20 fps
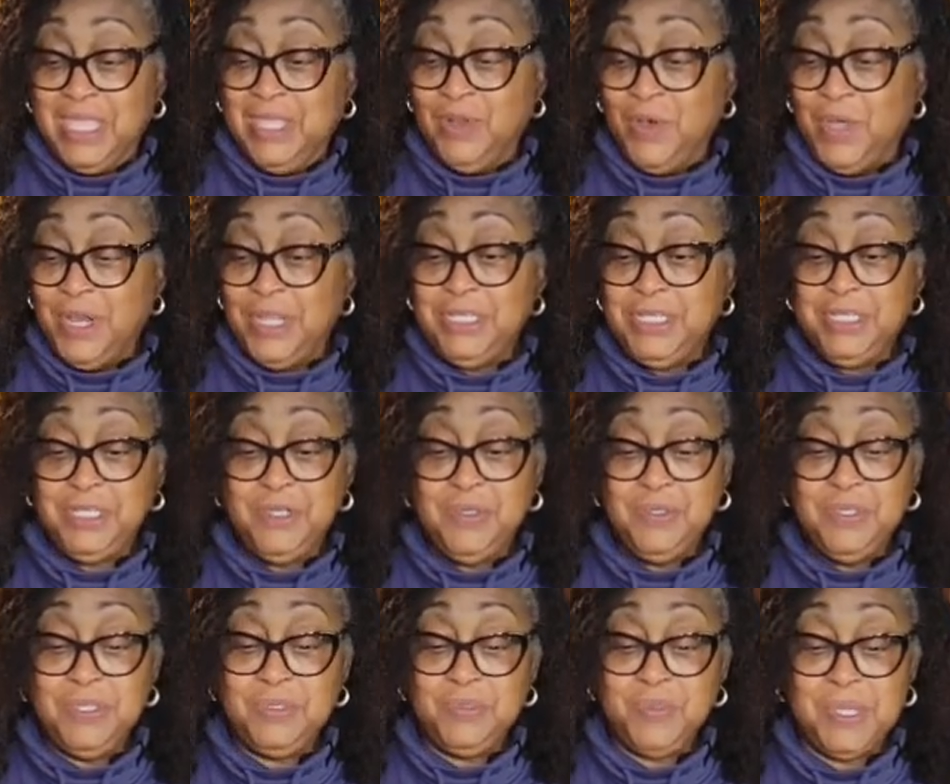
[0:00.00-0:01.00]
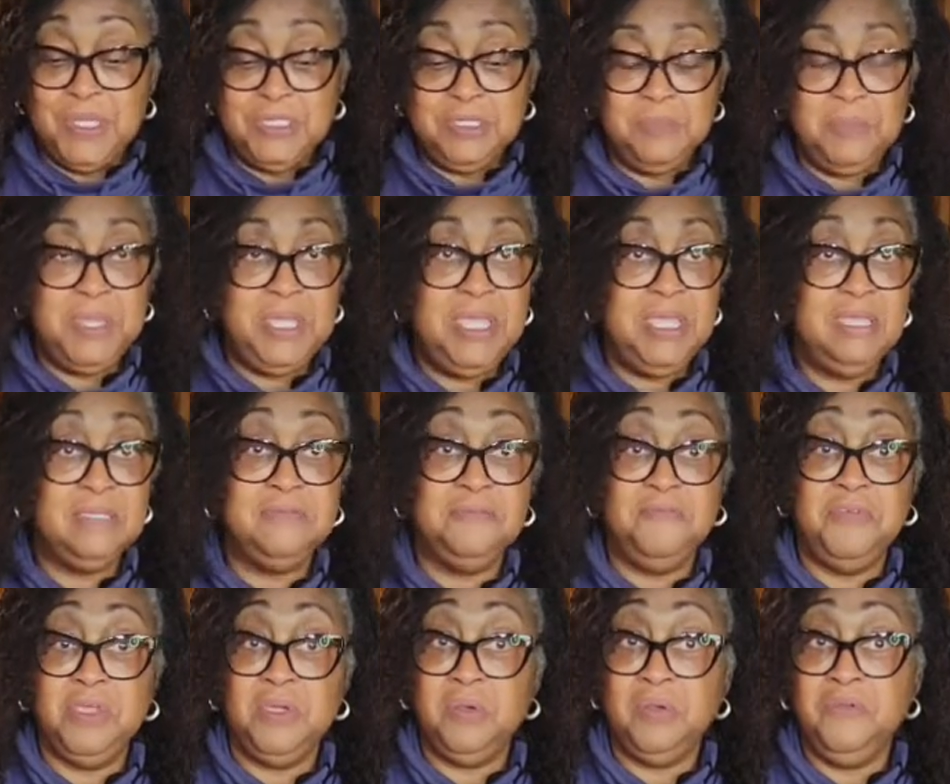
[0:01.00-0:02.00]
In order to do this recipe, it's
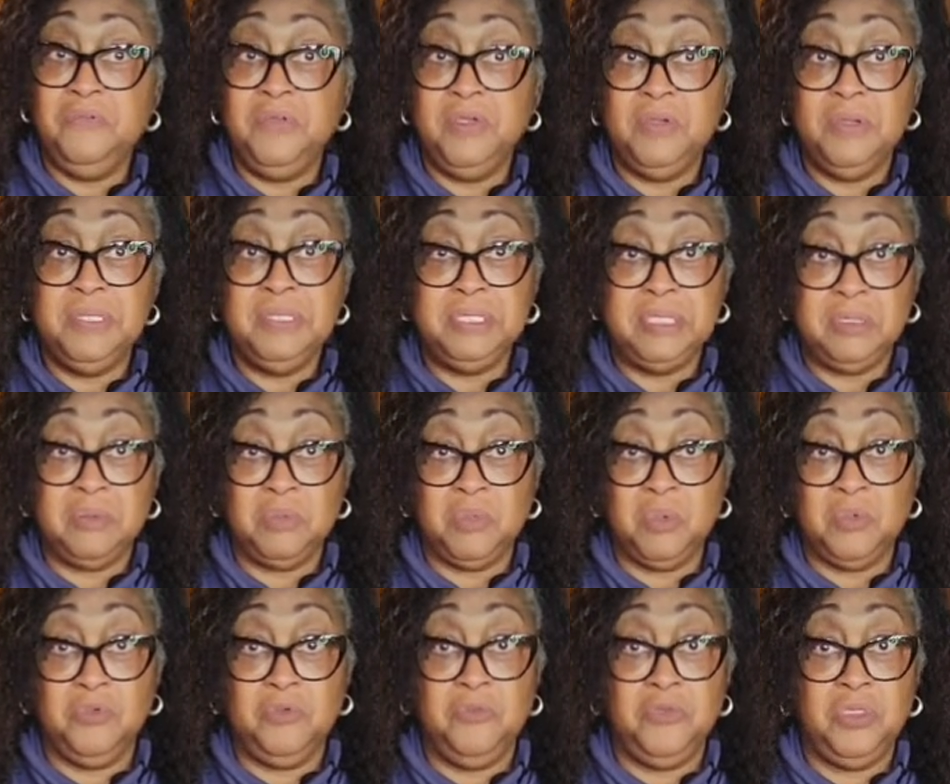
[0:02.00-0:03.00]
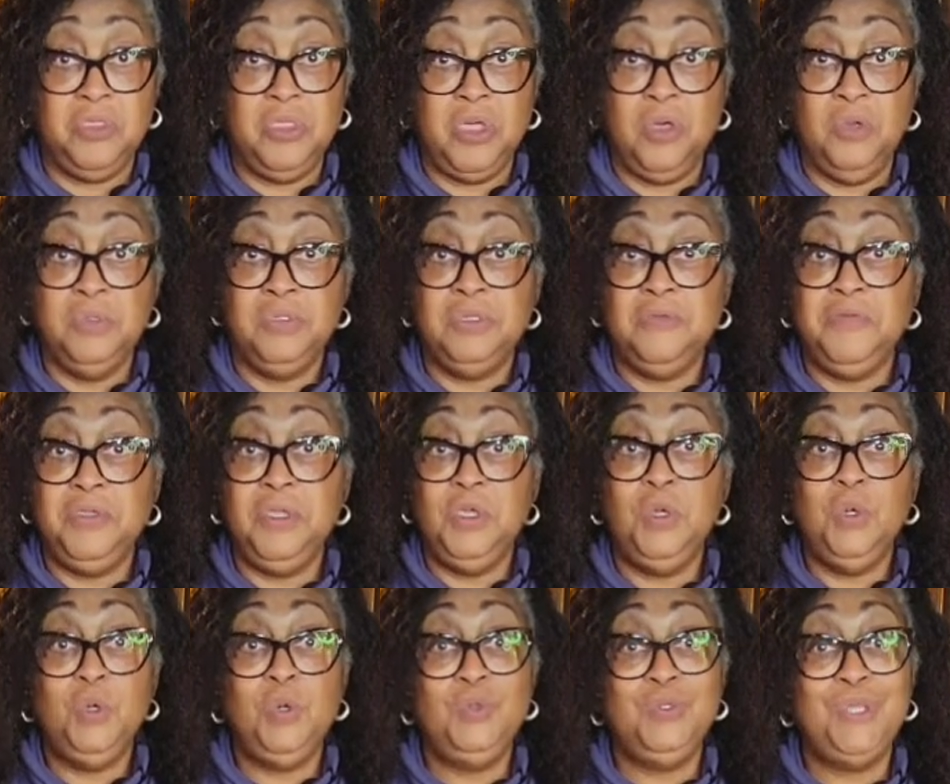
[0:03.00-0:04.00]
very, very simple. For those of
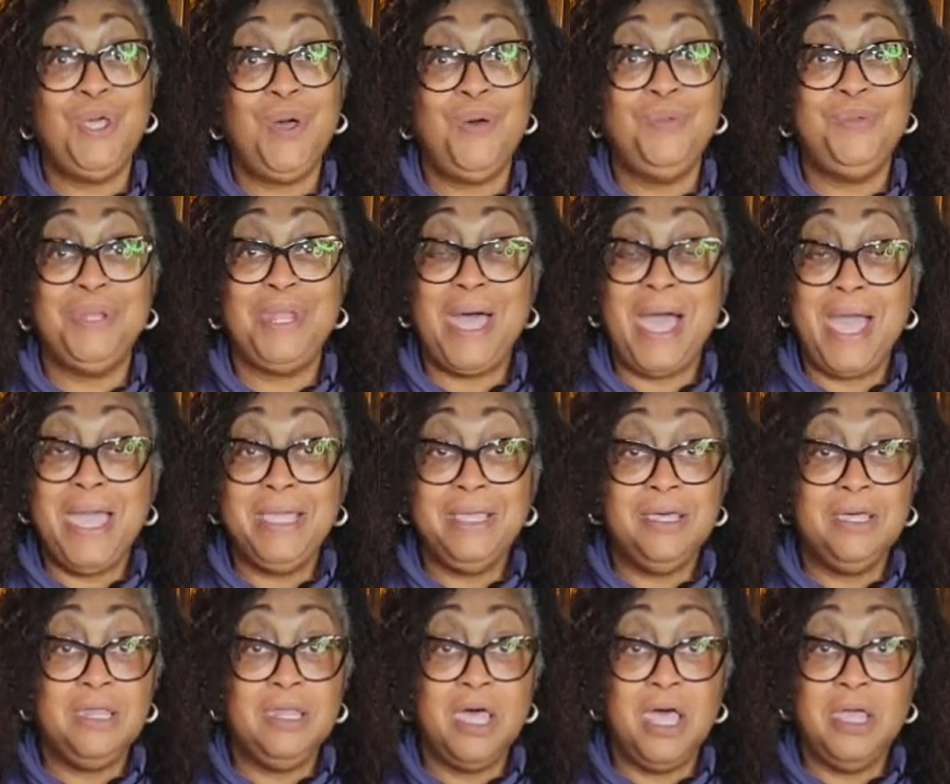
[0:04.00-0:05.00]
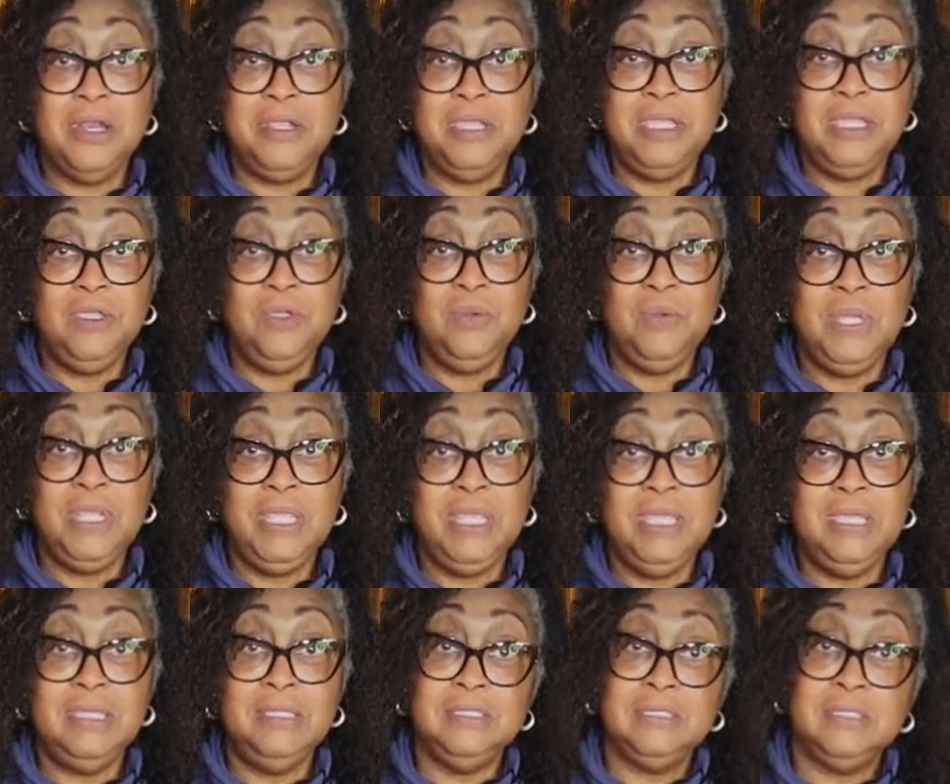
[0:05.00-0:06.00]
you who don't like a lot of
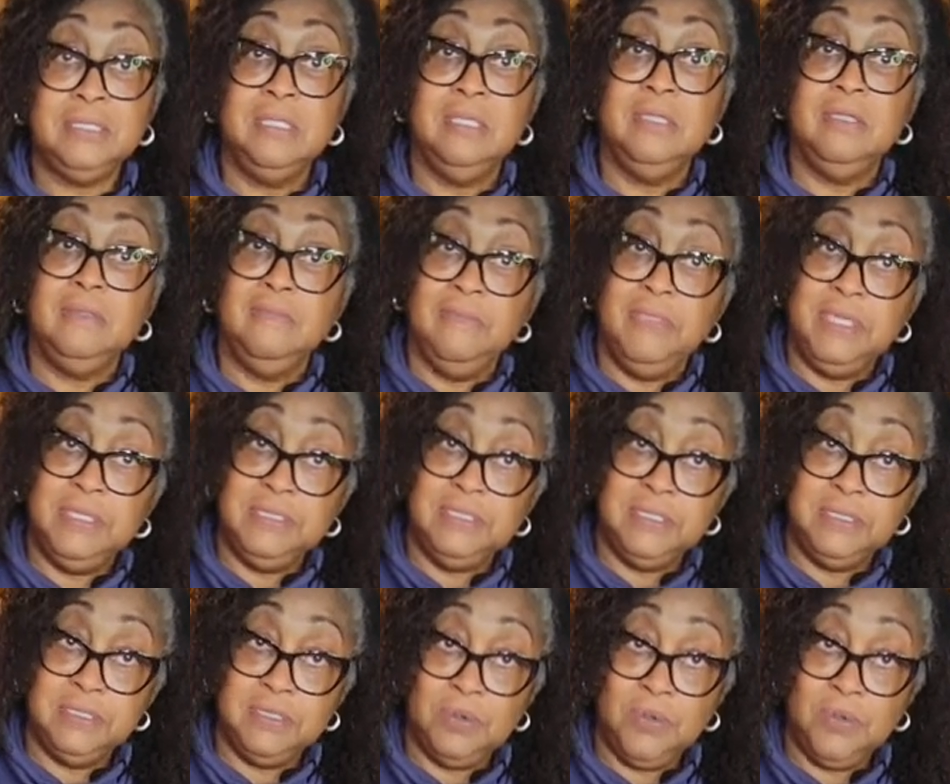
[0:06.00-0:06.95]
ingredients, this is